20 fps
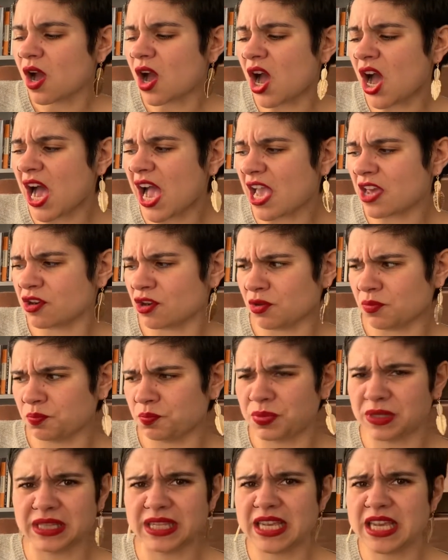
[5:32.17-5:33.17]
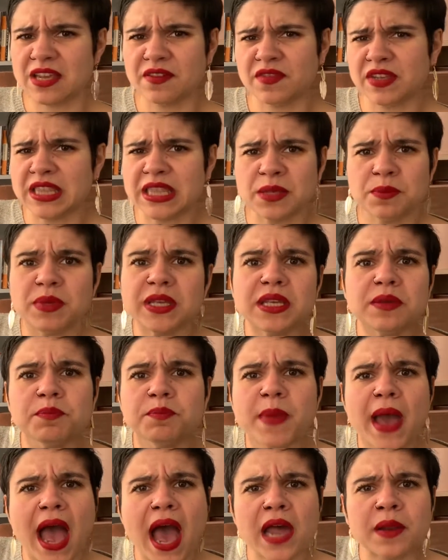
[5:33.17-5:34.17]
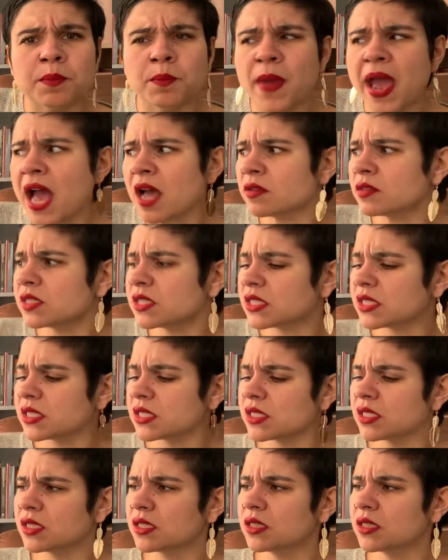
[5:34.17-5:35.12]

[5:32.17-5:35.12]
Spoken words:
I don't believe in the big bad mouse.